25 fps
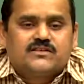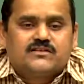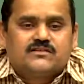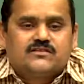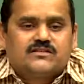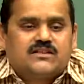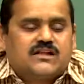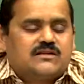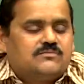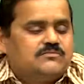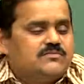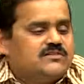
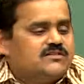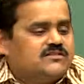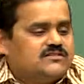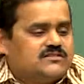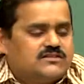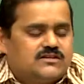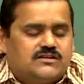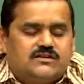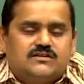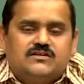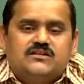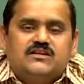That means
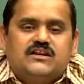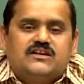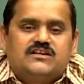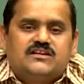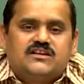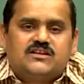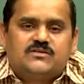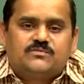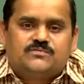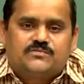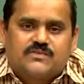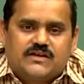
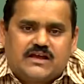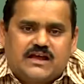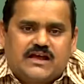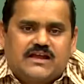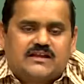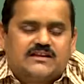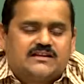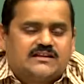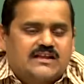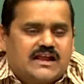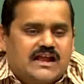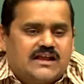electric
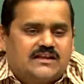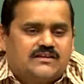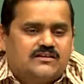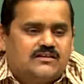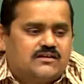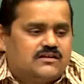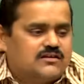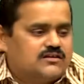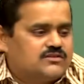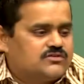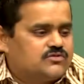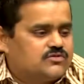fan,
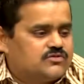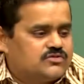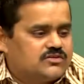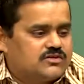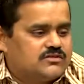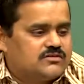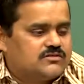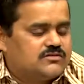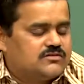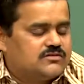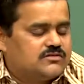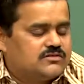
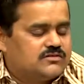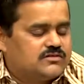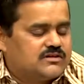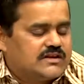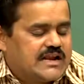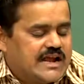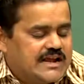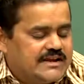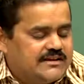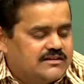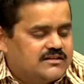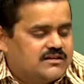
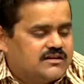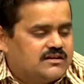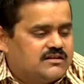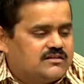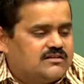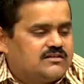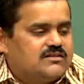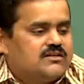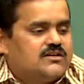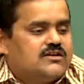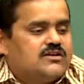grinder,